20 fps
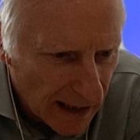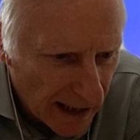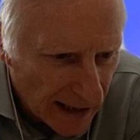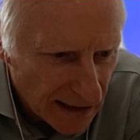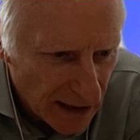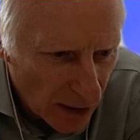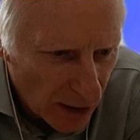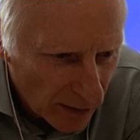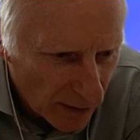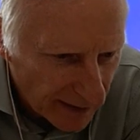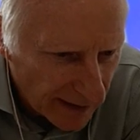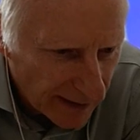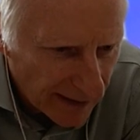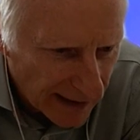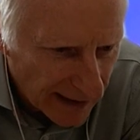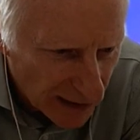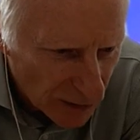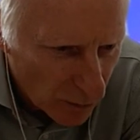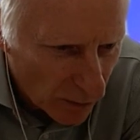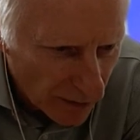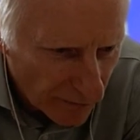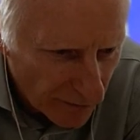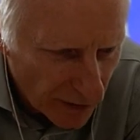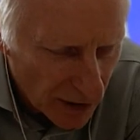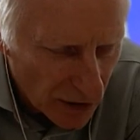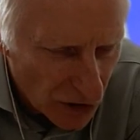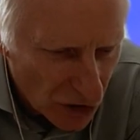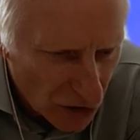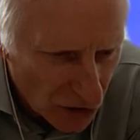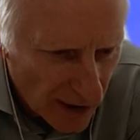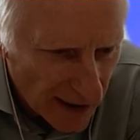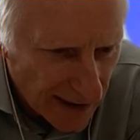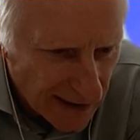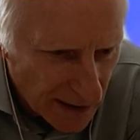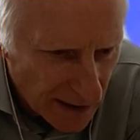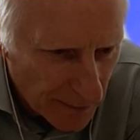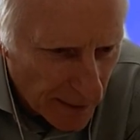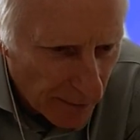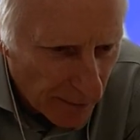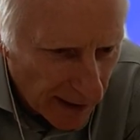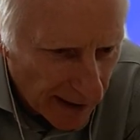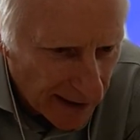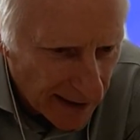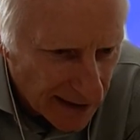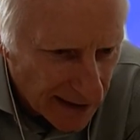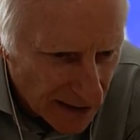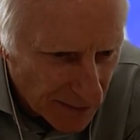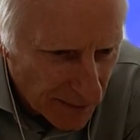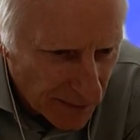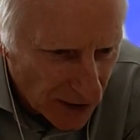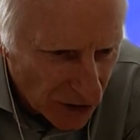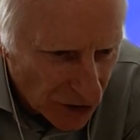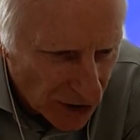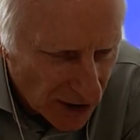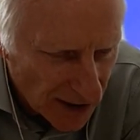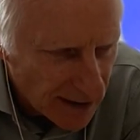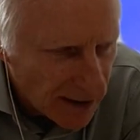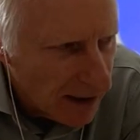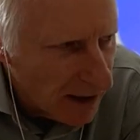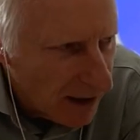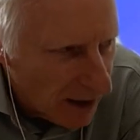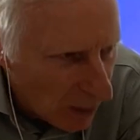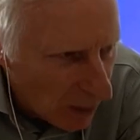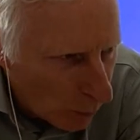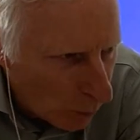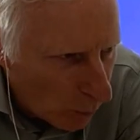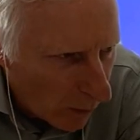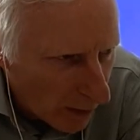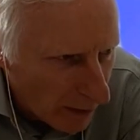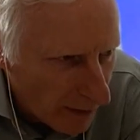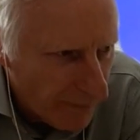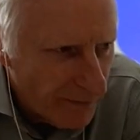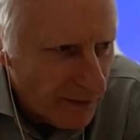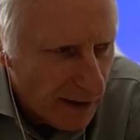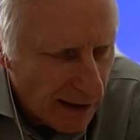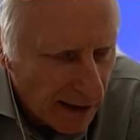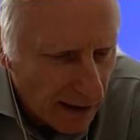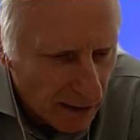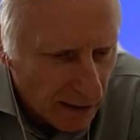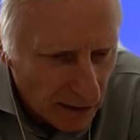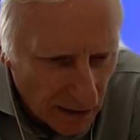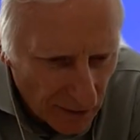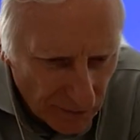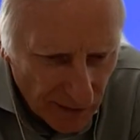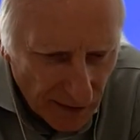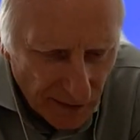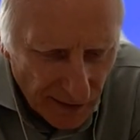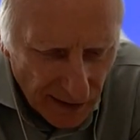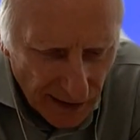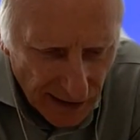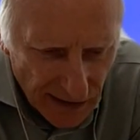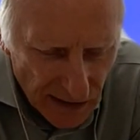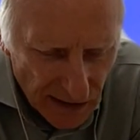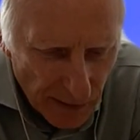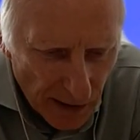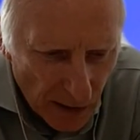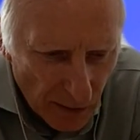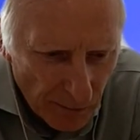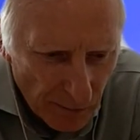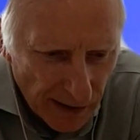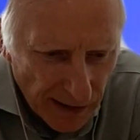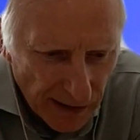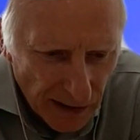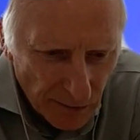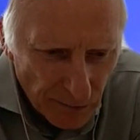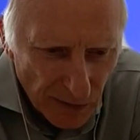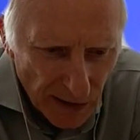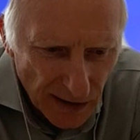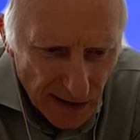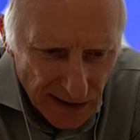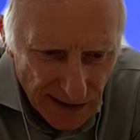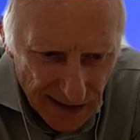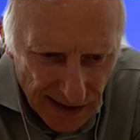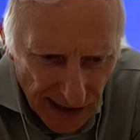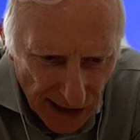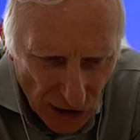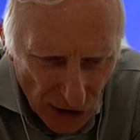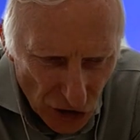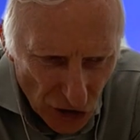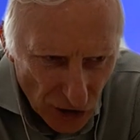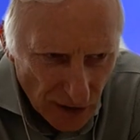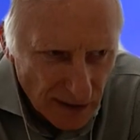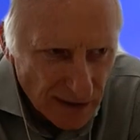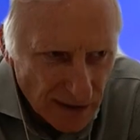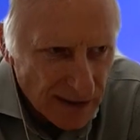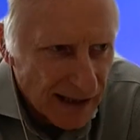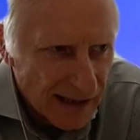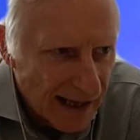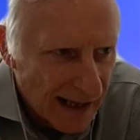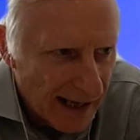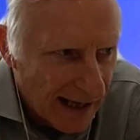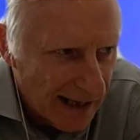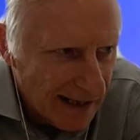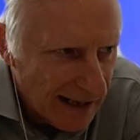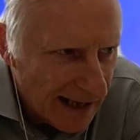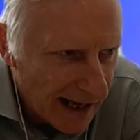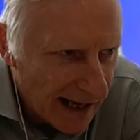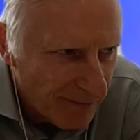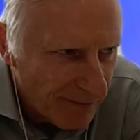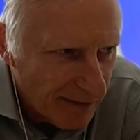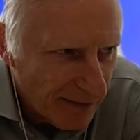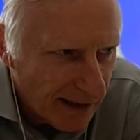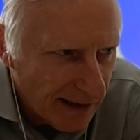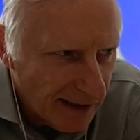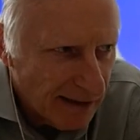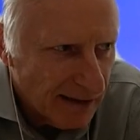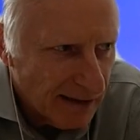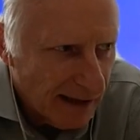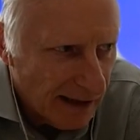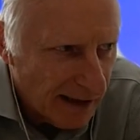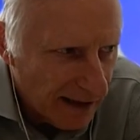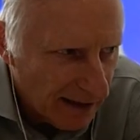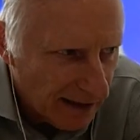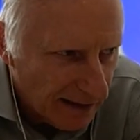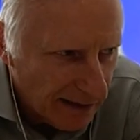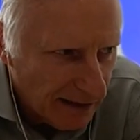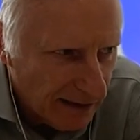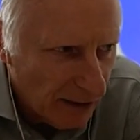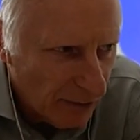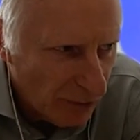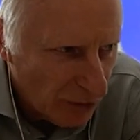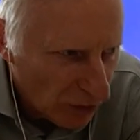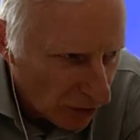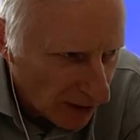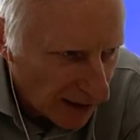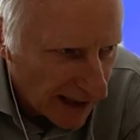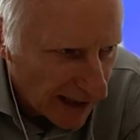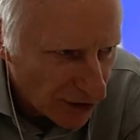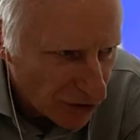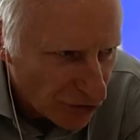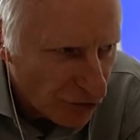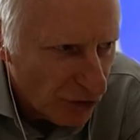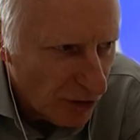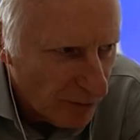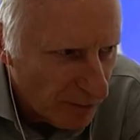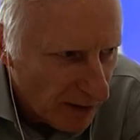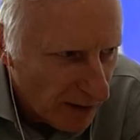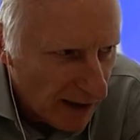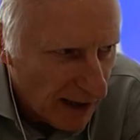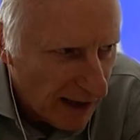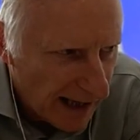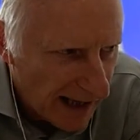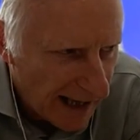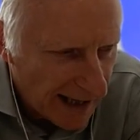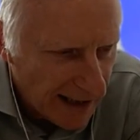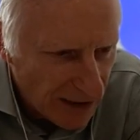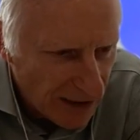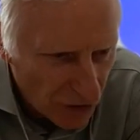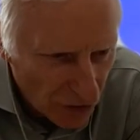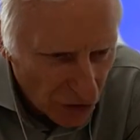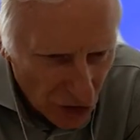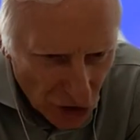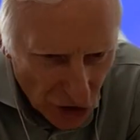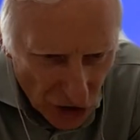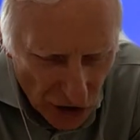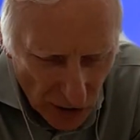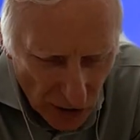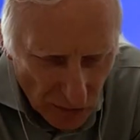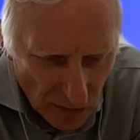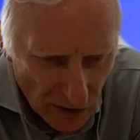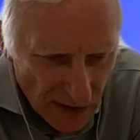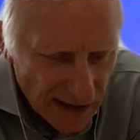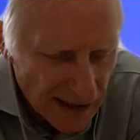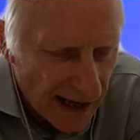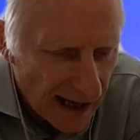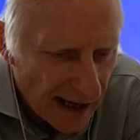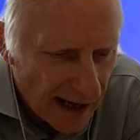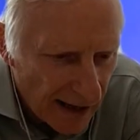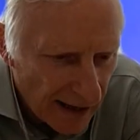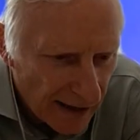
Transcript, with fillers: So I think that's one of the constraints about making speeches. One of the lovely things about making presentations and having uh, you know your classroom and your students there